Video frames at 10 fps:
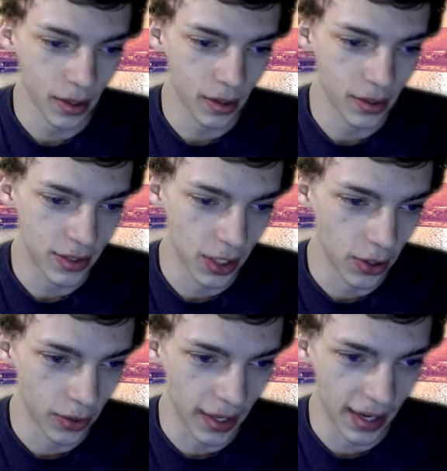
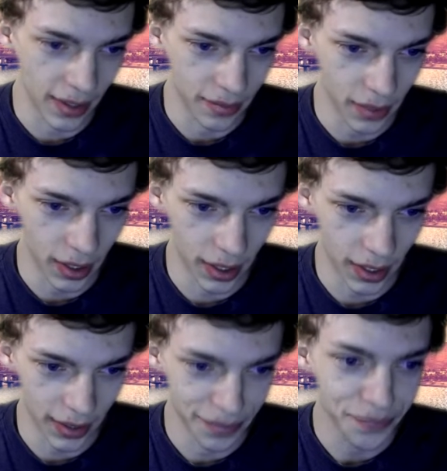So yeah,
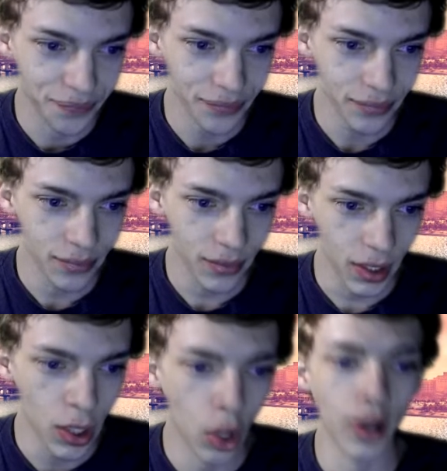
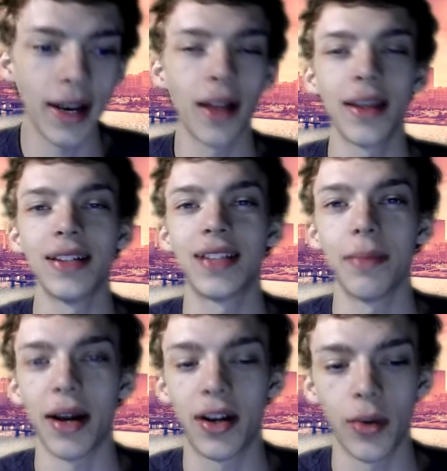Logan Elliott said,
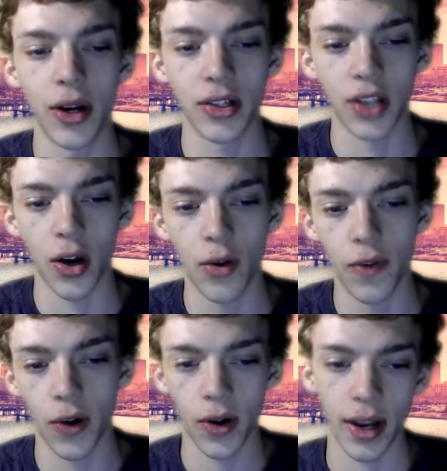"My career is
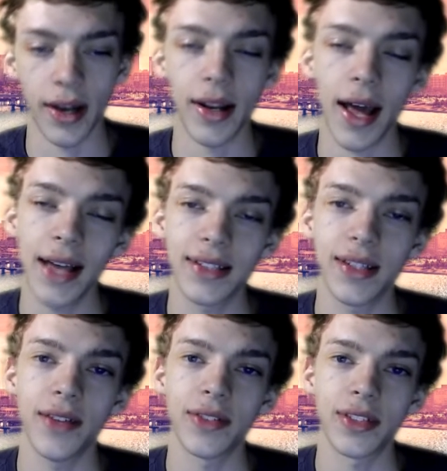over, and it hasn't
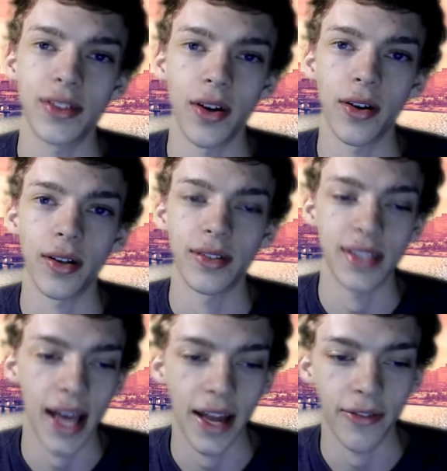even started."
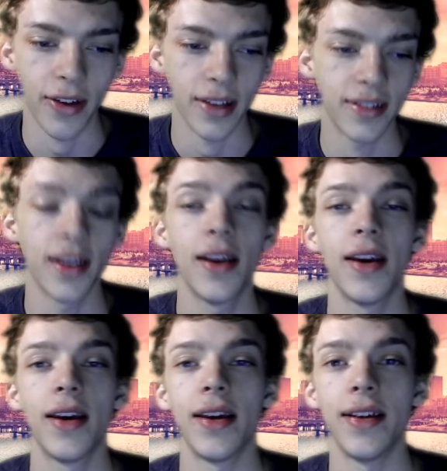Sad face.
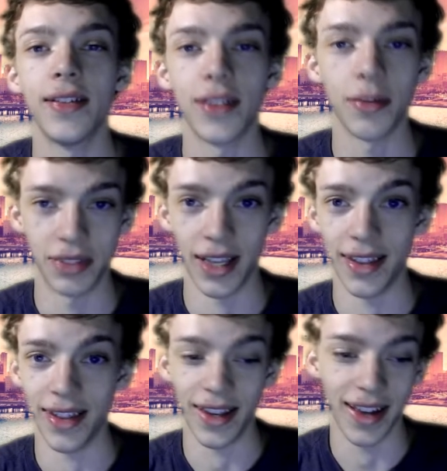He is upset
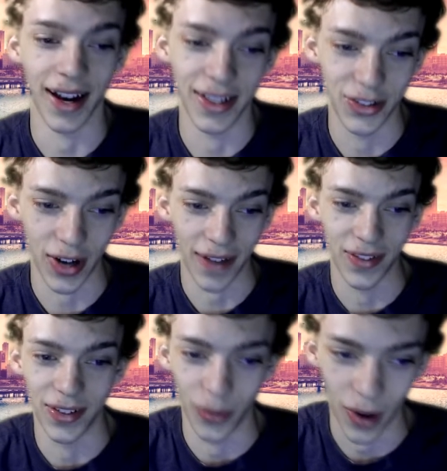that he got
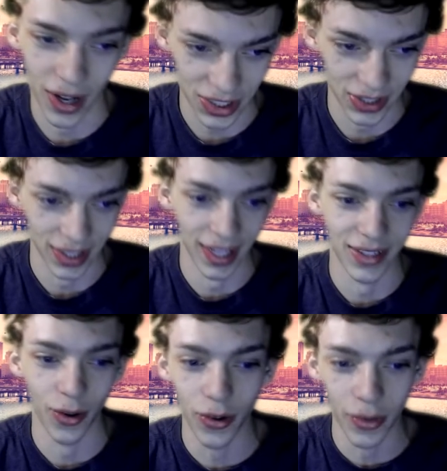drafted to Washington. I
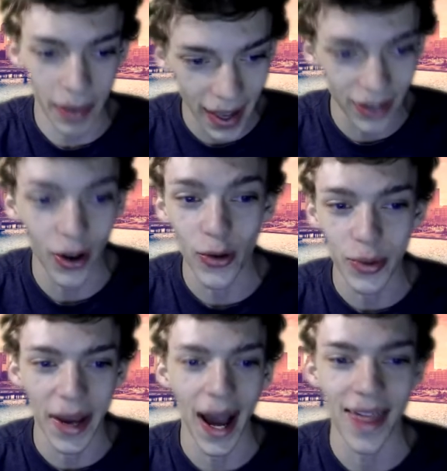told him, man, no, you
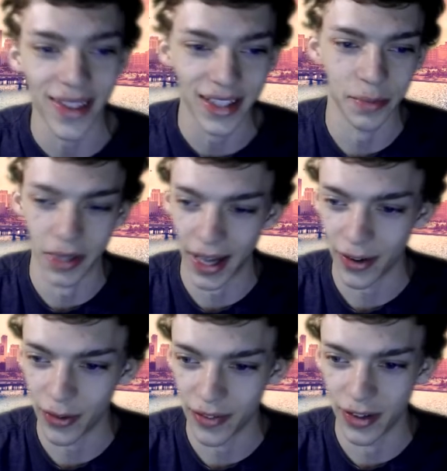got this, but I
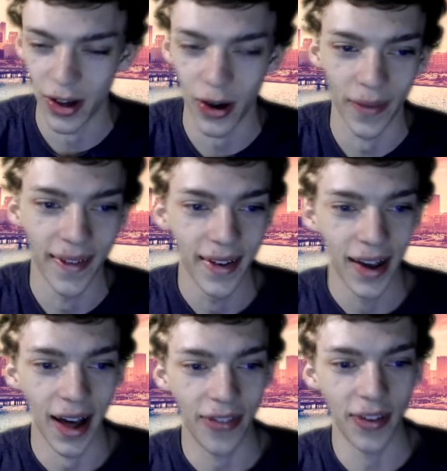don't even know.
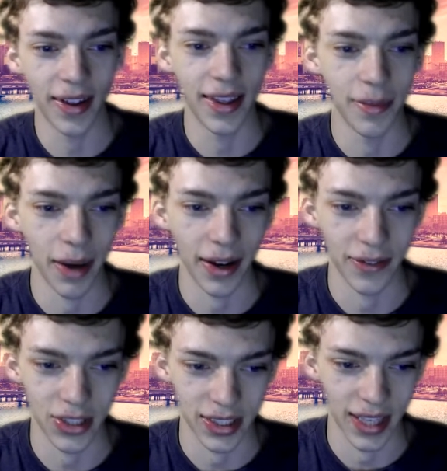I think he might have
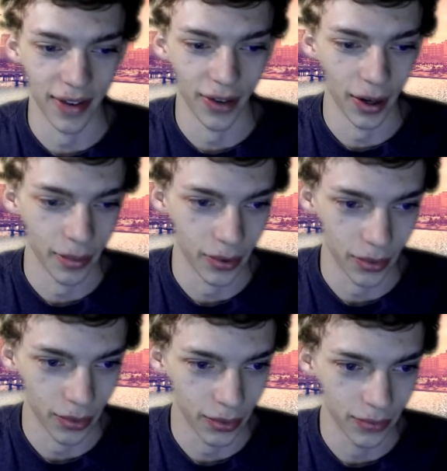just gave up.
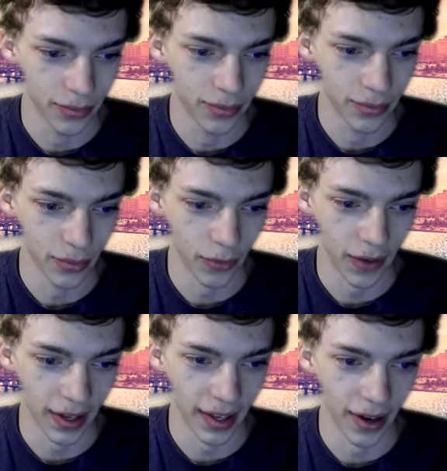We'll
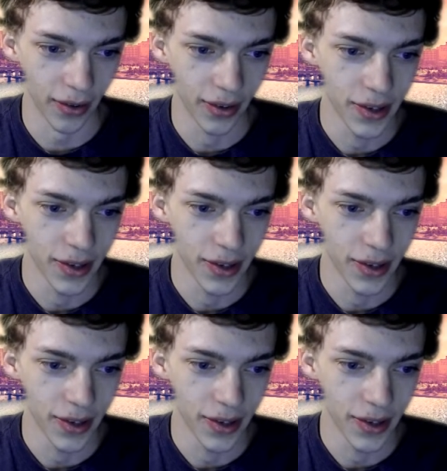find out.